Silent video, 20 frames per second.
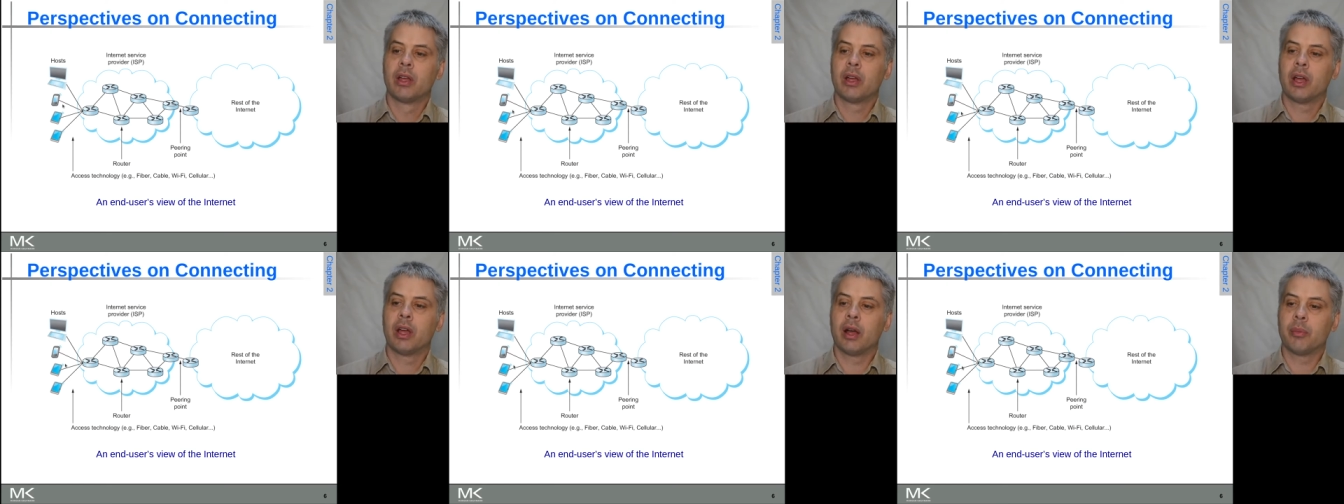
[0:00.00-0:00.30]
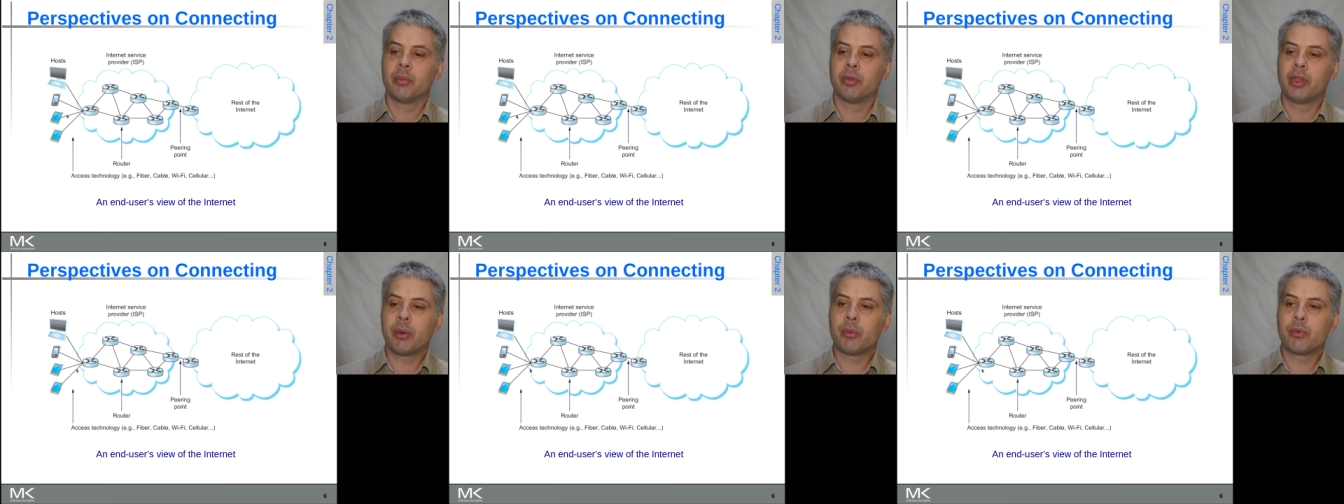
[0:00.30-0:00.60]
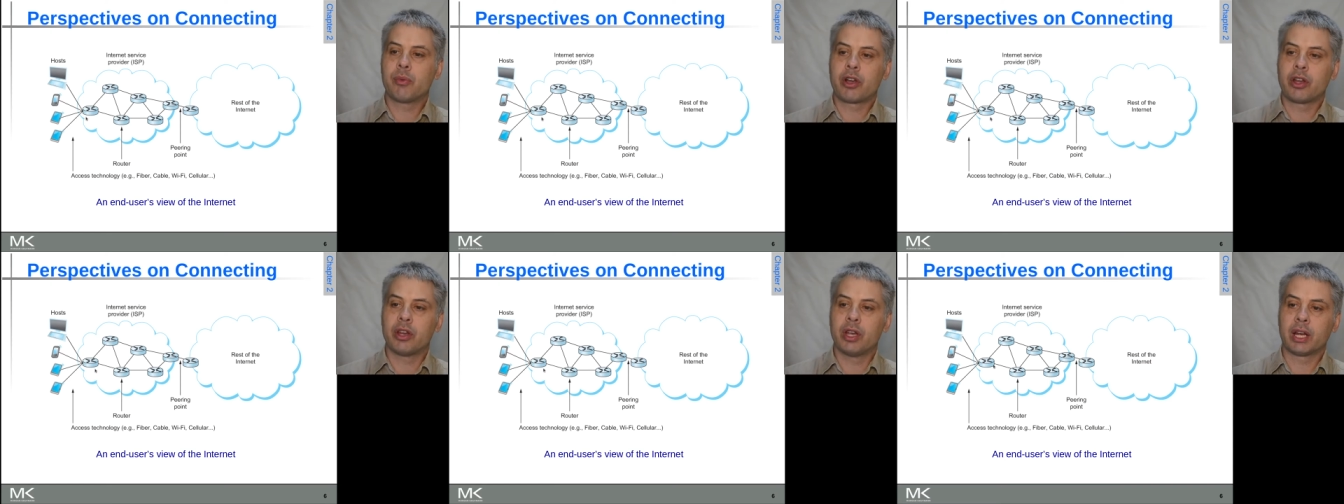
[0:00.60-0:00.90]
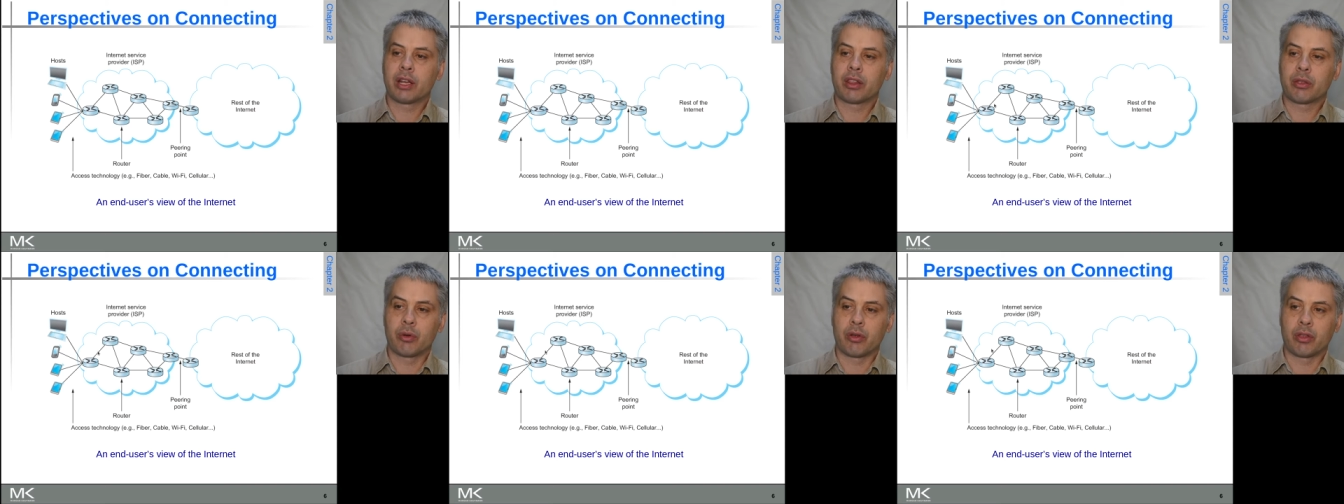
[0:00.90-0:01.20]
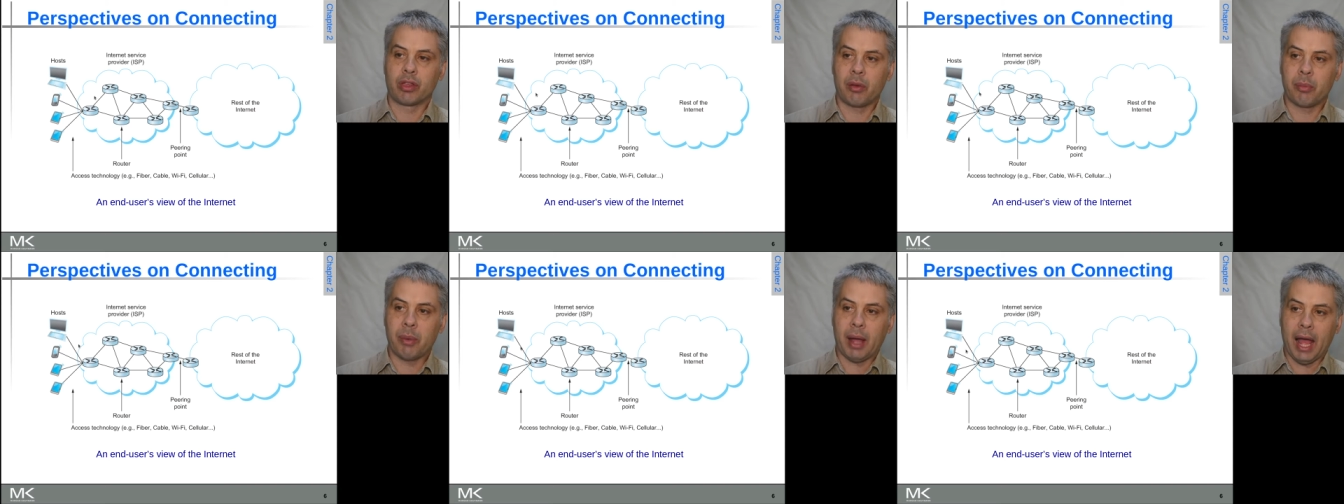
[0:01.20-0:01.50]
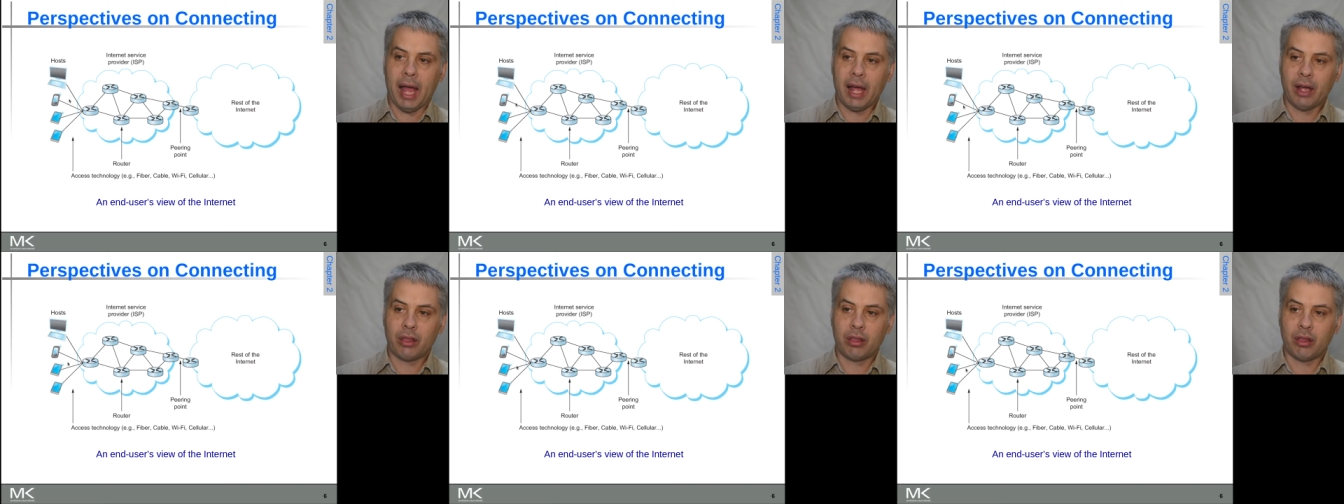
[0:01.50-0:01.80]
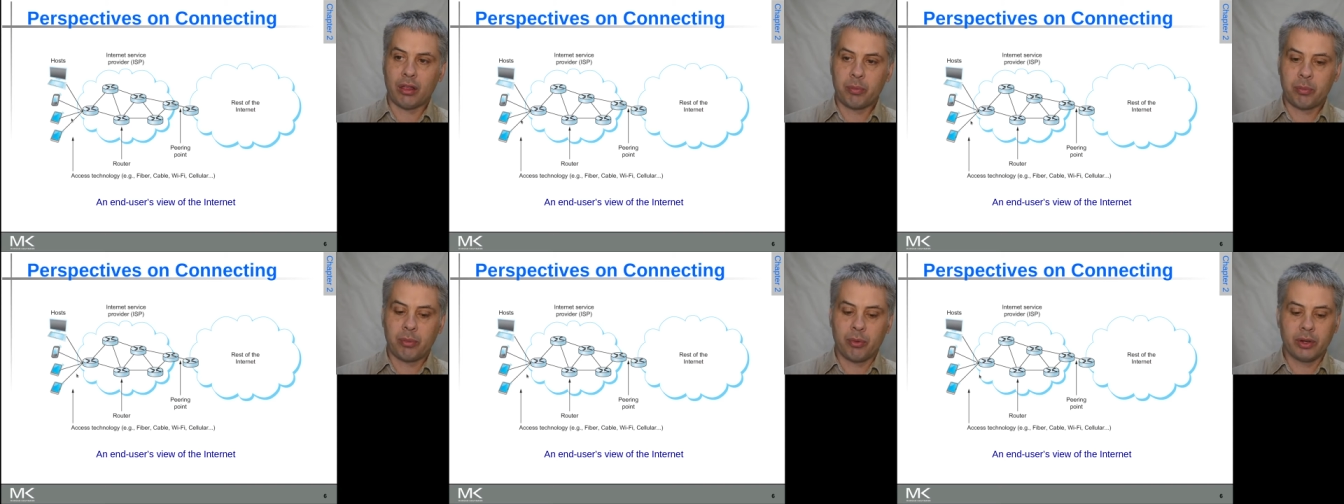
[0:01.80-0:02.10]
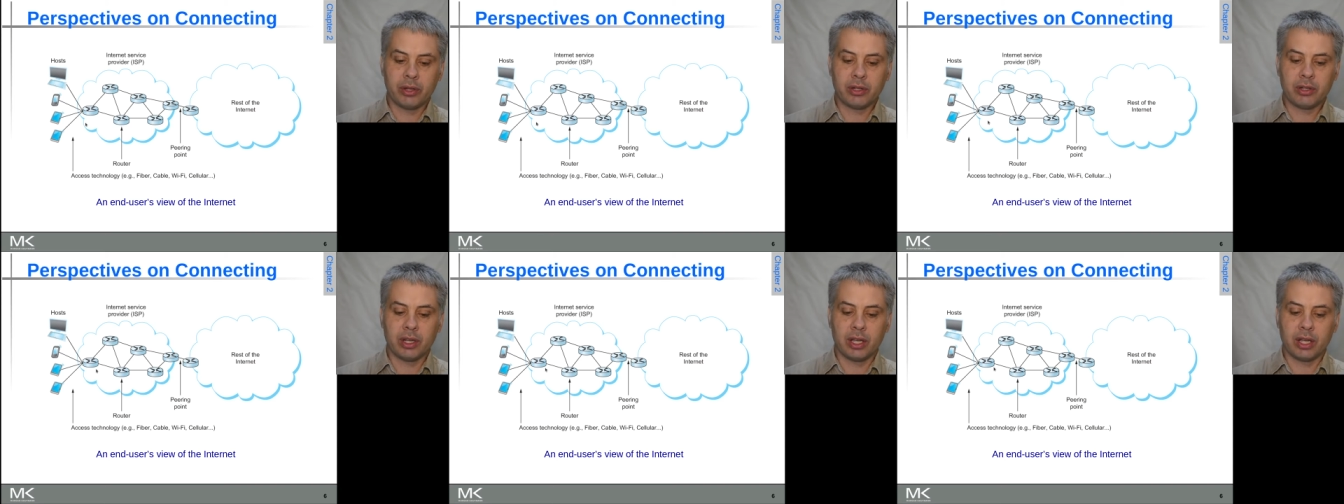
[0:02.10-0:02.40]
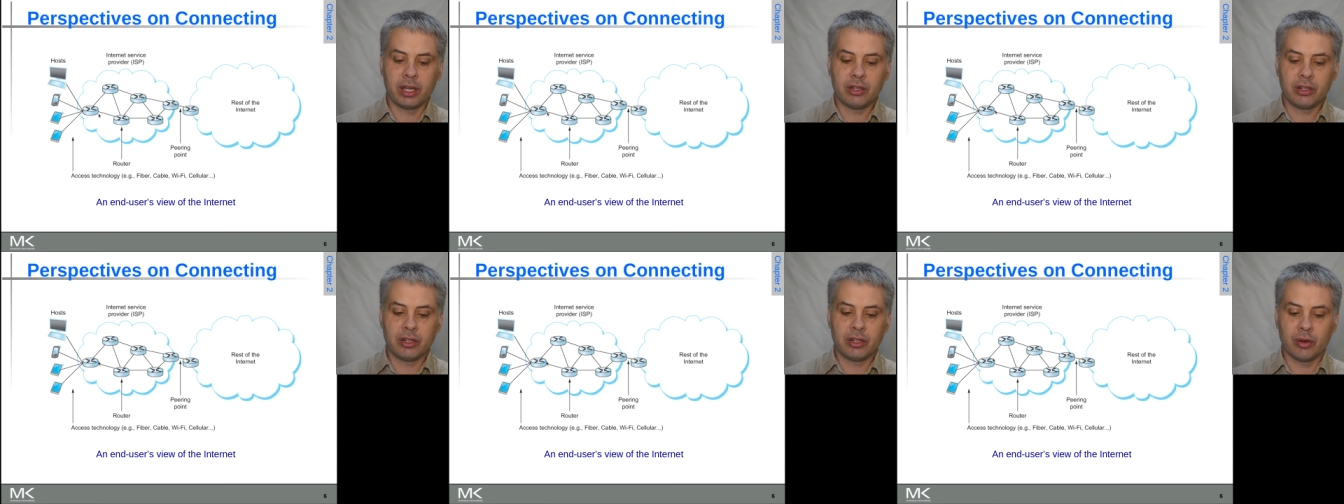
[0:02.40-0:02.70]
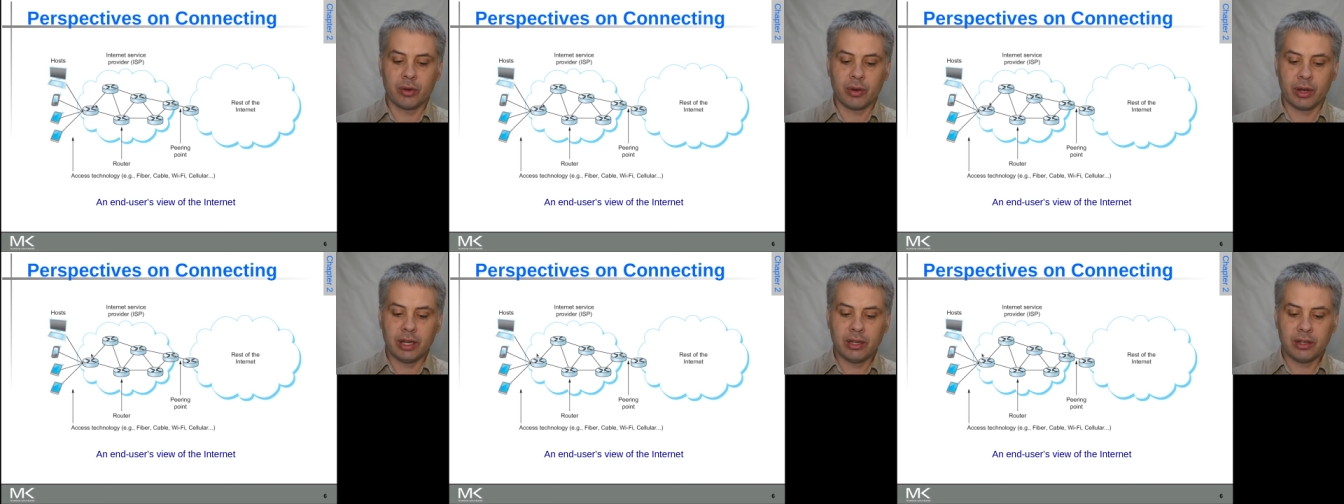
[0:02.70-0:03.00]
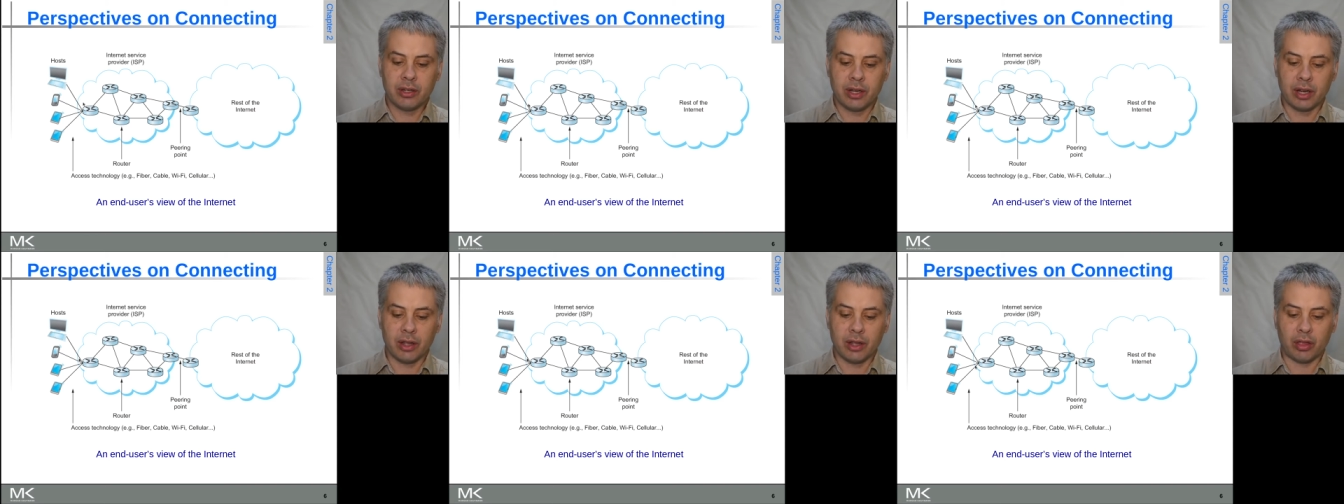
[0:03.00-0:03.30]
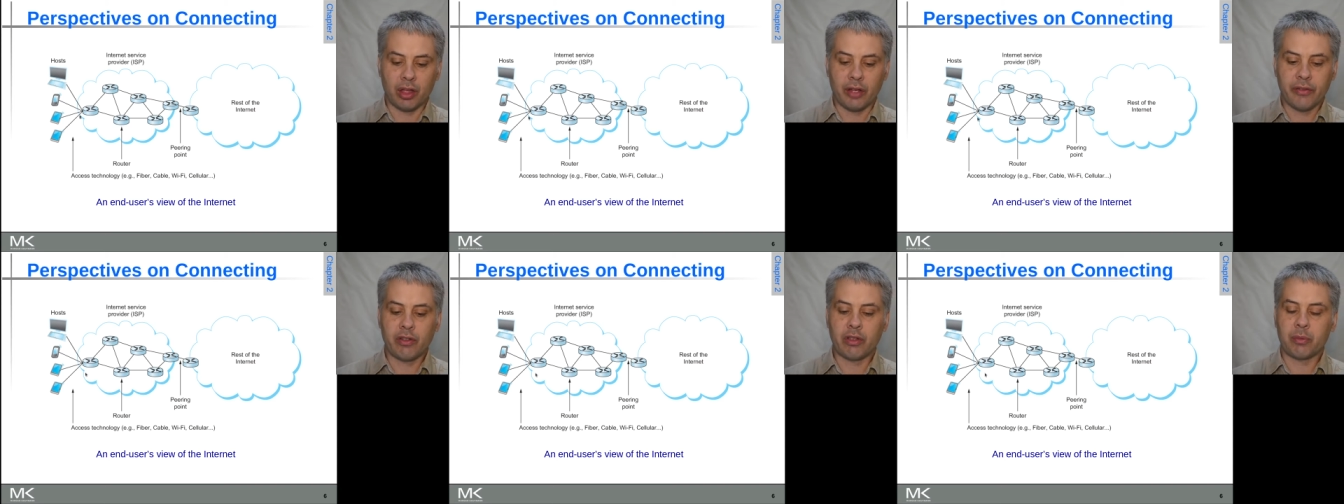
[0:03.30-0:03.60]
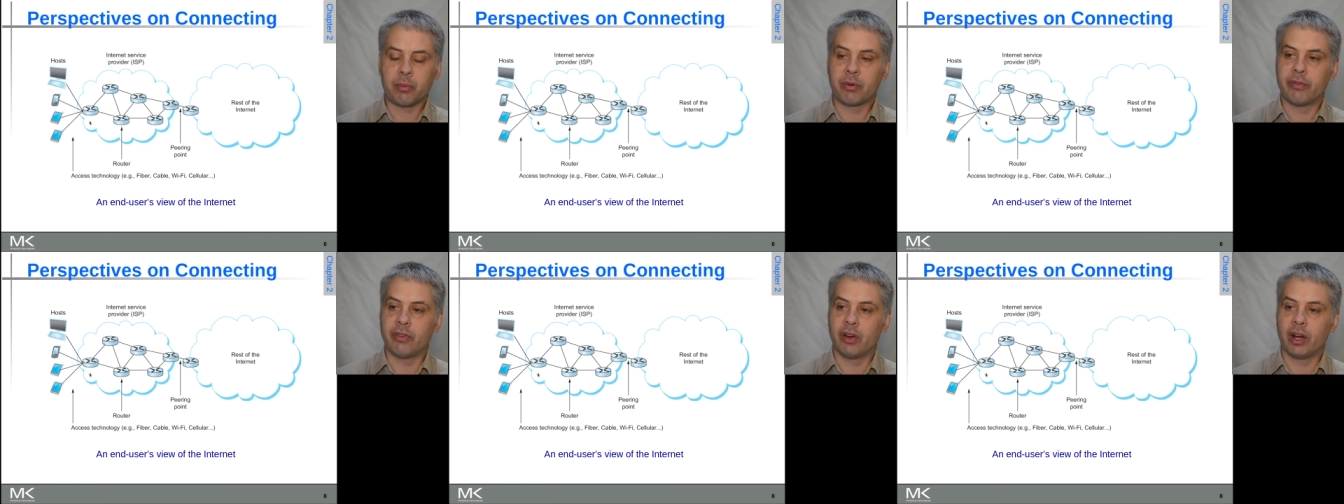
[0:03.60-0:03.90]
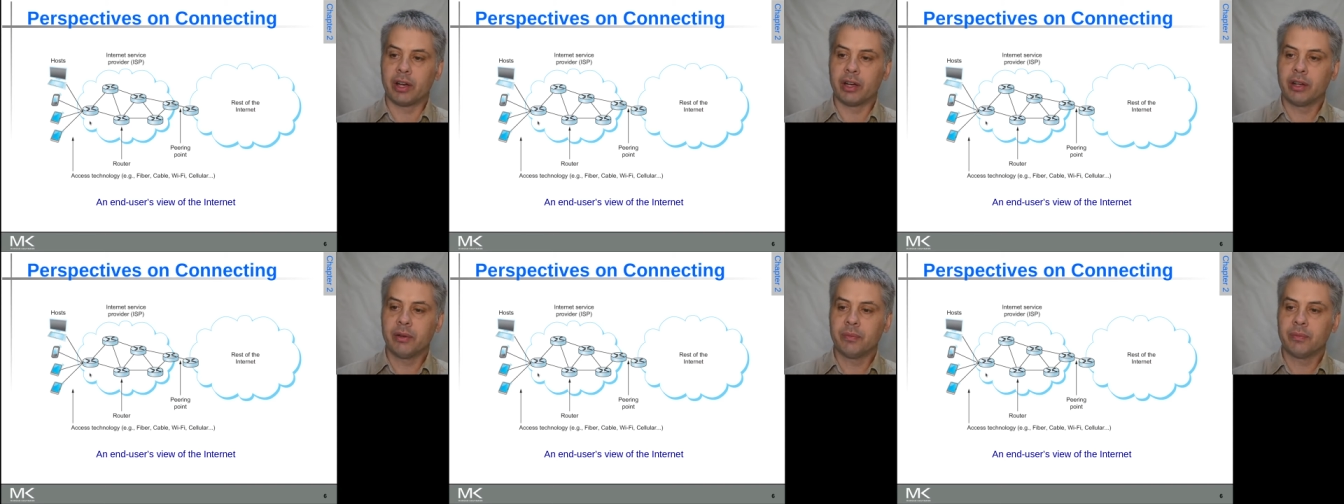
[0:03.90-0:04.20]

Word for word: Um, they will connect through some access point into your internet service provider